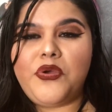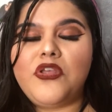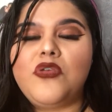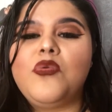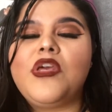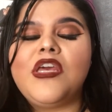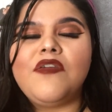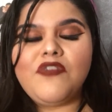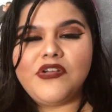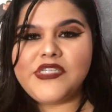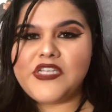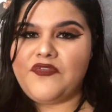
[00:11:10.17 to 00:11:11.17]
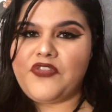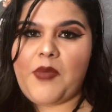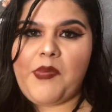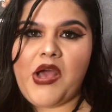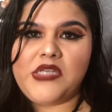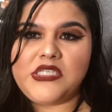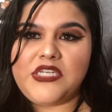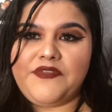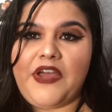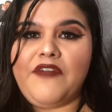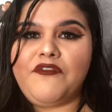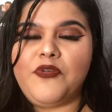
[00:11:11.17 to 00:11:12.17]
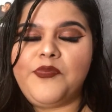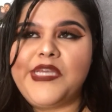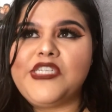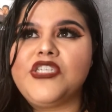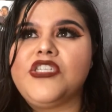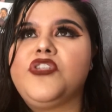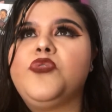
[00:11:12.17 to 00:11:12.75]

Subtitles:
You give yourself that positive affirmation.